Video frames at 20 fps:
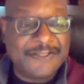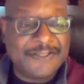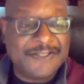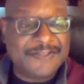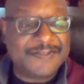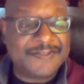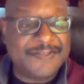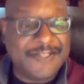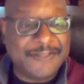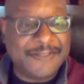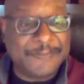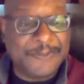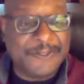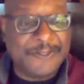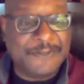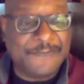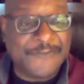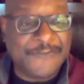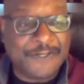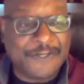this
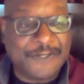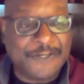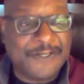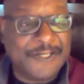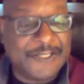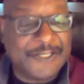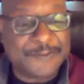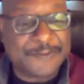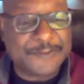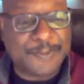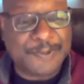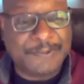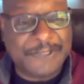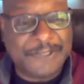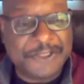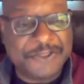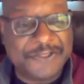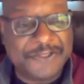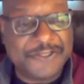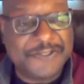segment of our
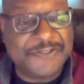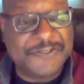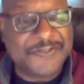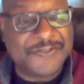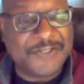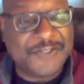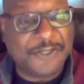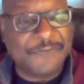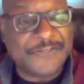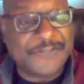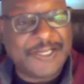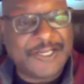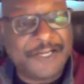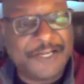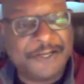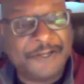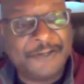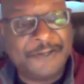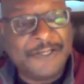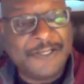exploration into
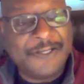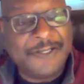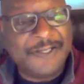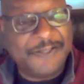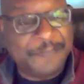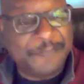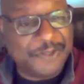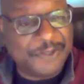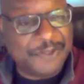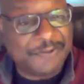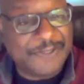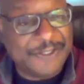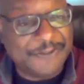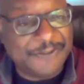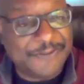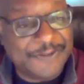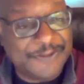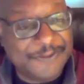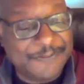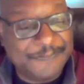self-care and mental
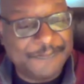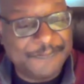health.